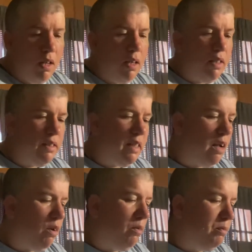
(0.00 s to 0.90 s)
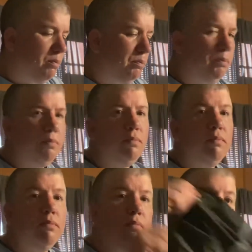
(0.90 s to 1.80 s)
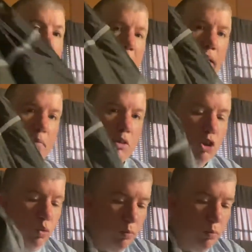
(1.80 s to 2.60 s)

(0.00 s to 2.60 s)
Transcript: so bag number 2.